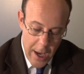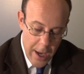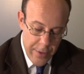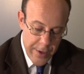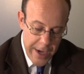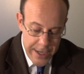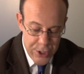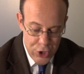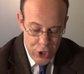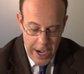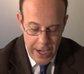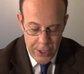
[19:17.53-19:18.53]
the next
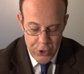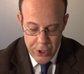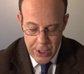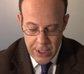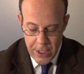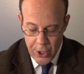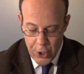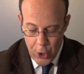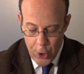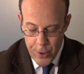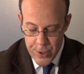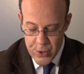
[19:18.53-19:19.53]
change
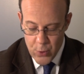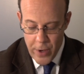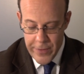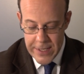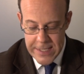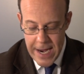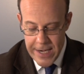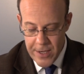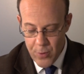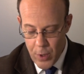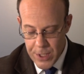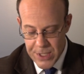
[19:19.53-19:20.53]
occurs where the
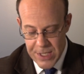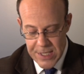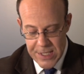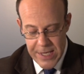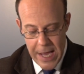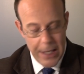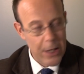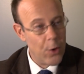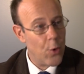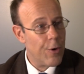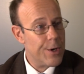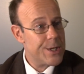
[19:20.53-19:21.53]
tenant wants to sell
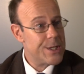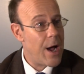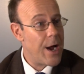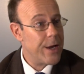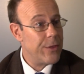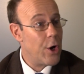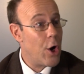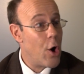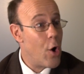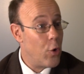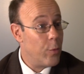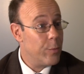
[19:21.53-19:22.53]
or assign the
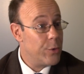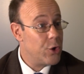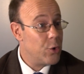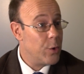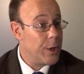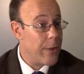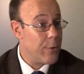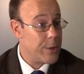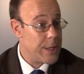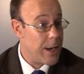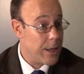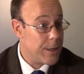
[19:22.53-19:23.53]
home to another
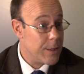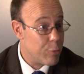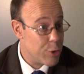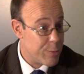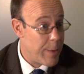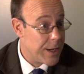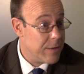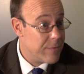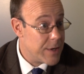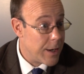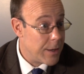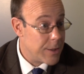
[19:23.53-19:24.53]
tenant, a prospective tenant.